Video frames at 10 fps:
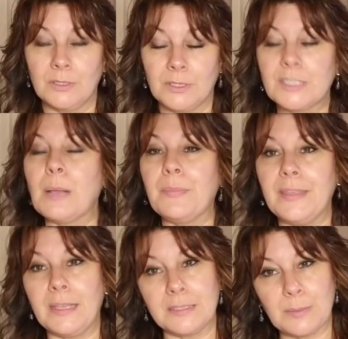
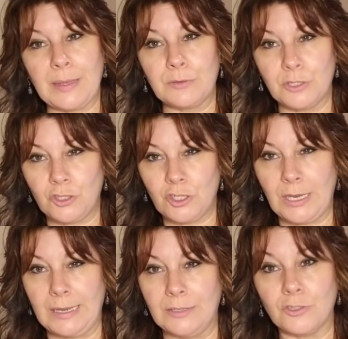something is about to
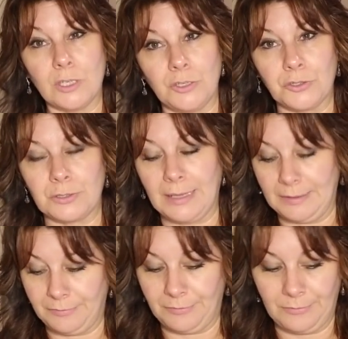change in your
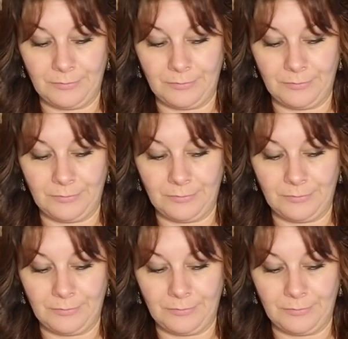life.